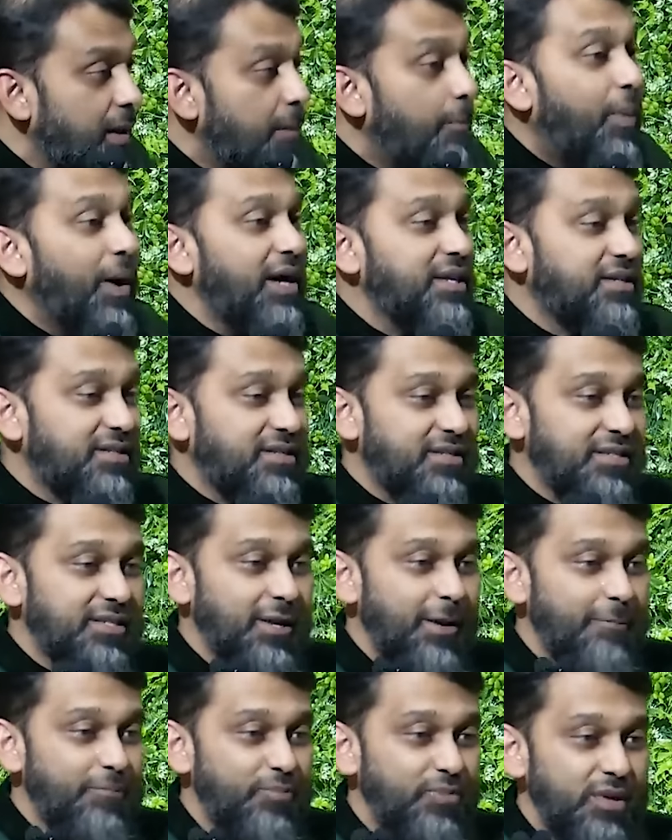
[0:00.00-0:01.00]
But
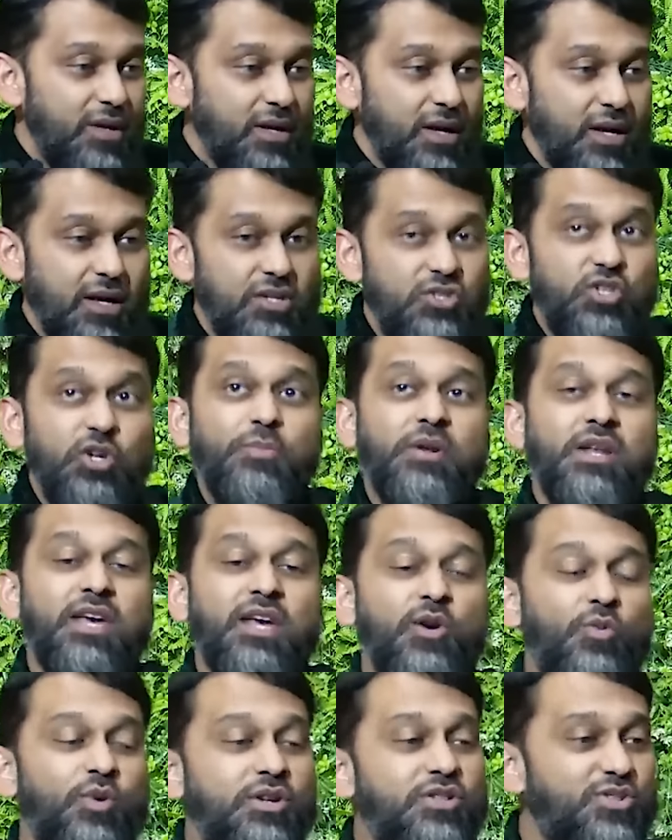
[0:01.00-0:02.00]

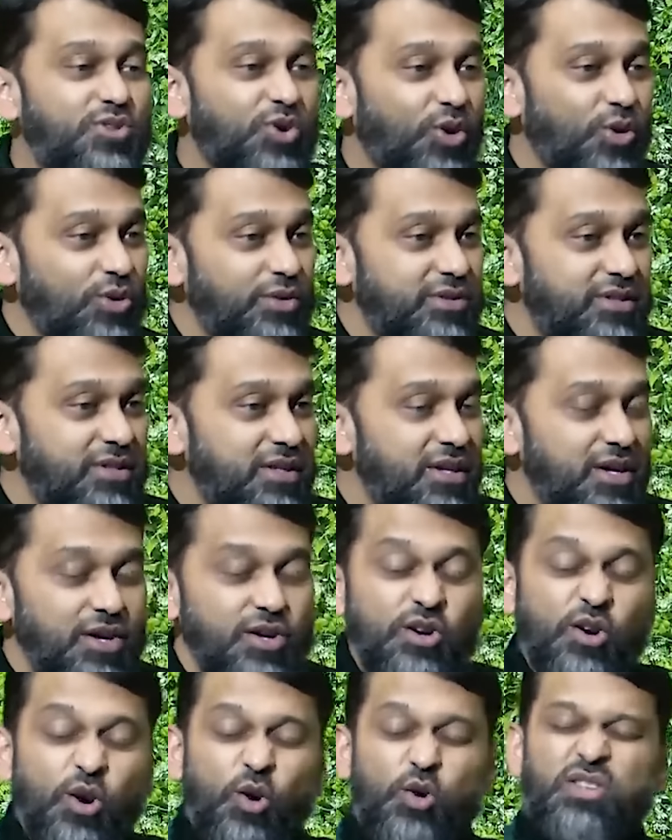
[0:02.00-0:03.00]
Jibril was told,
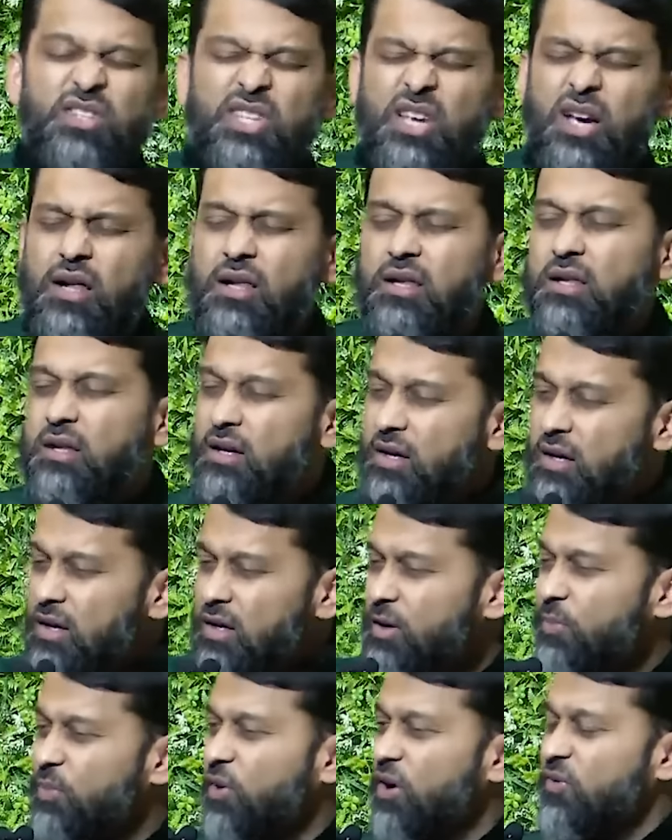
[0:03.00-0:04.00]
Go tell
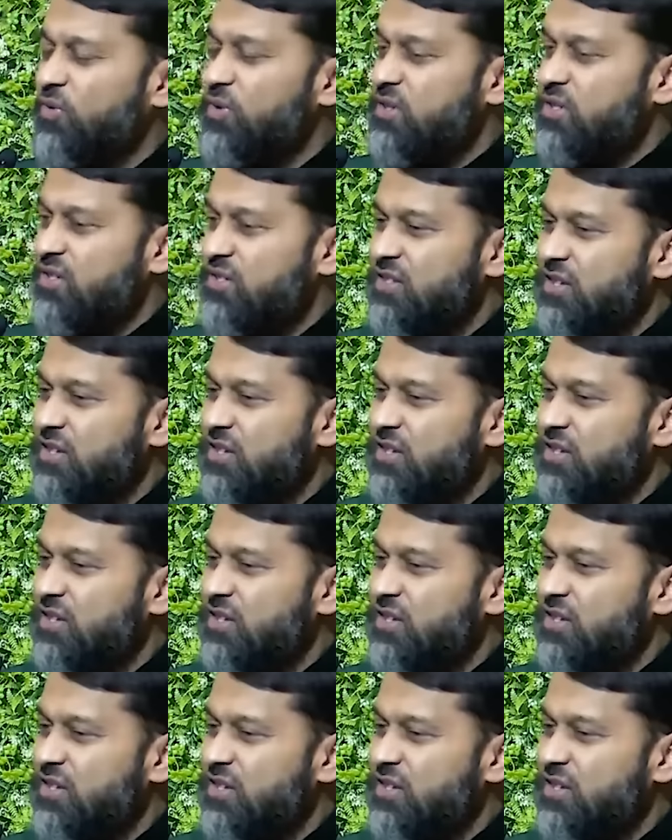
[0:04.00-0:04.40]
the Prophet,